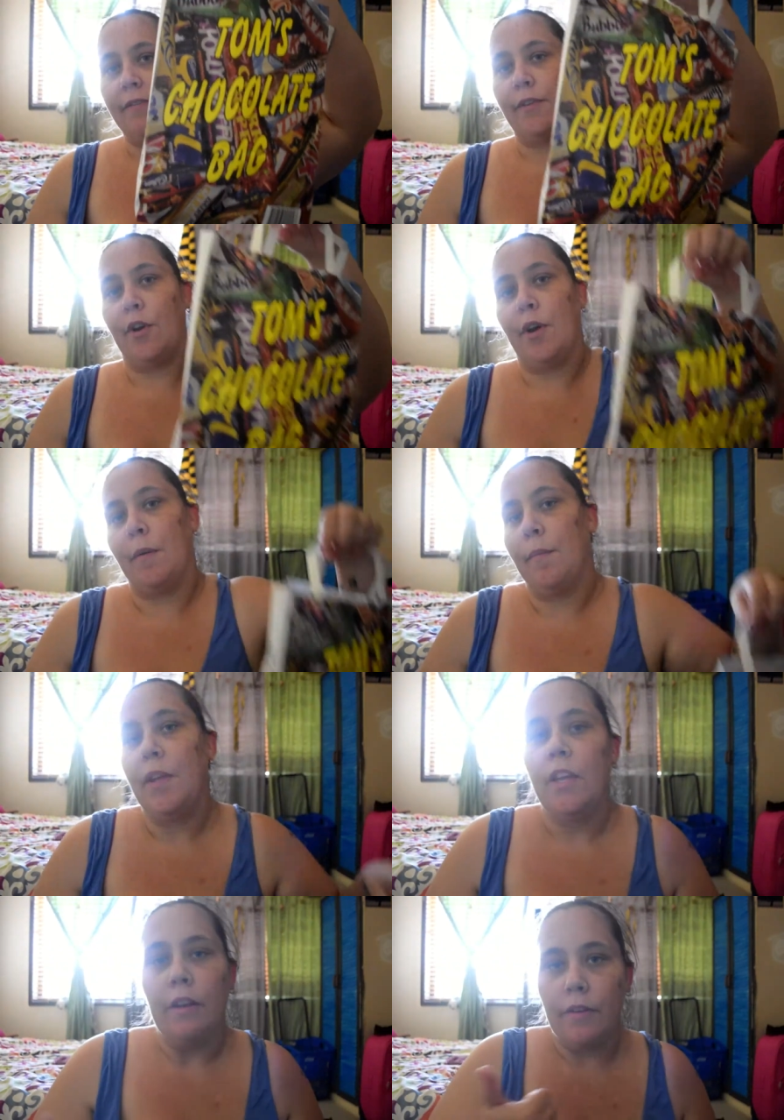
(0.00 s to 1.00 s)
from
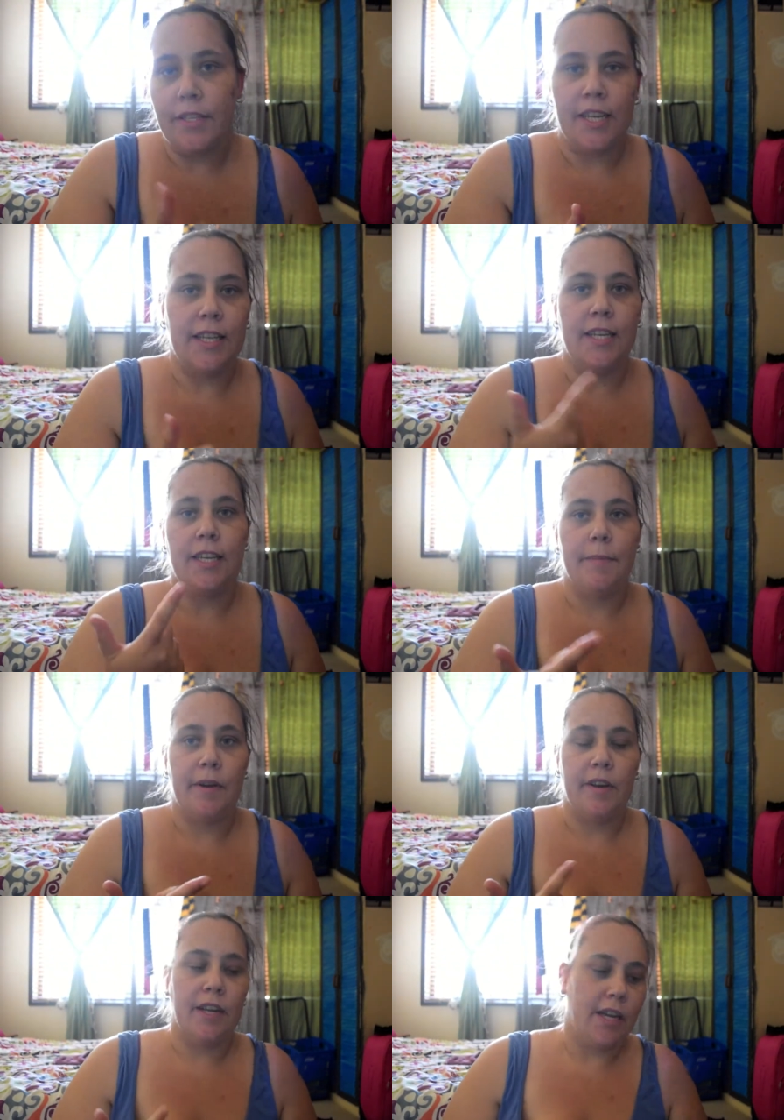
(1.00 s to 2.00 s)
New Zealand,
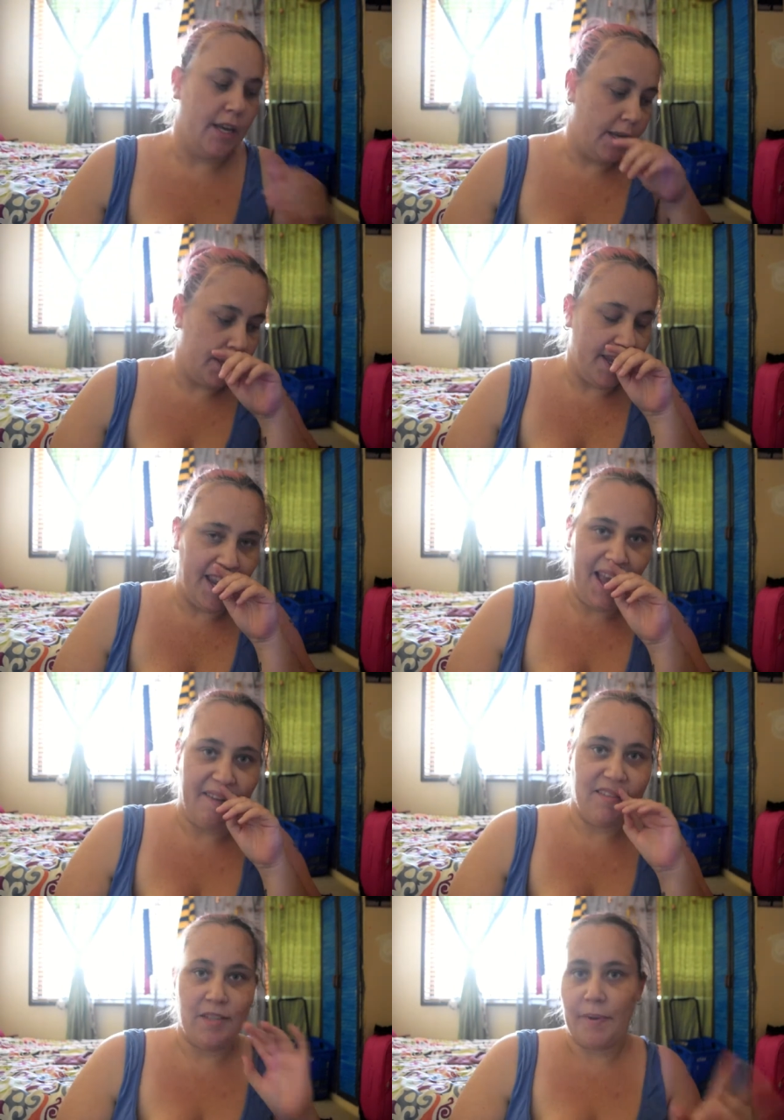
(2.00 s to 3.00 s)
America. They
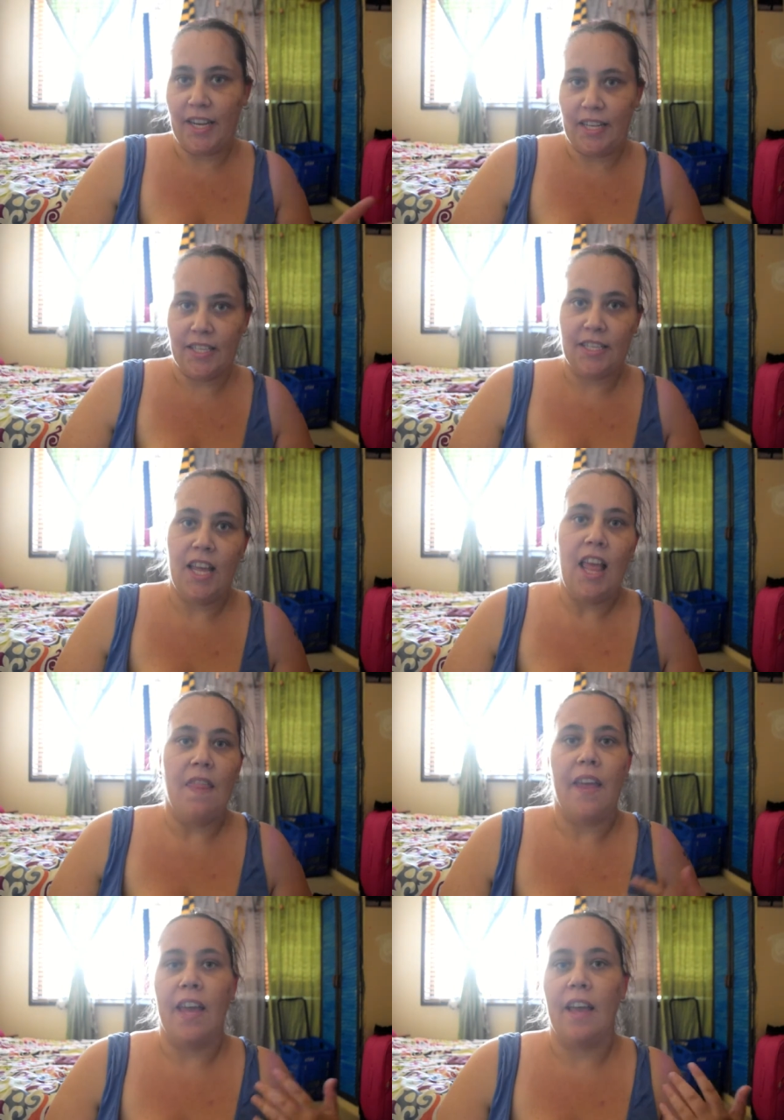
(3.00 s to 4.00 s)
have sweets.
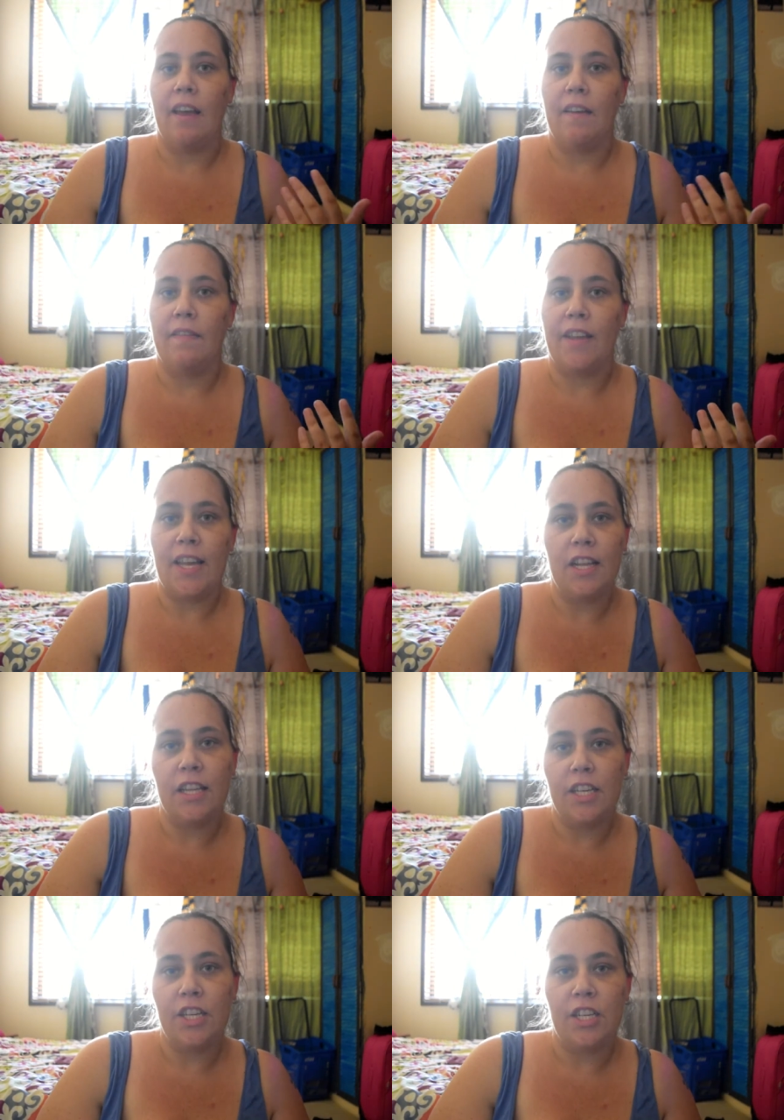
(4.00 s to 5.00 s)
They have
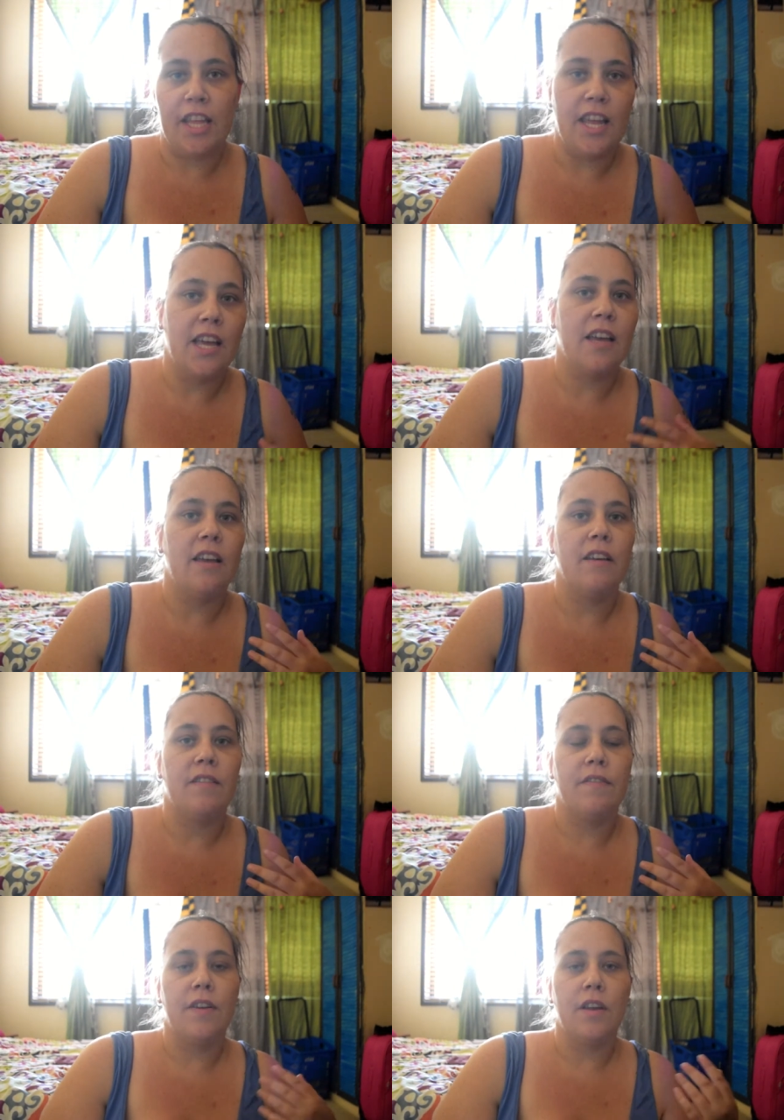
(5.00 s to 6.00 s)
English. They have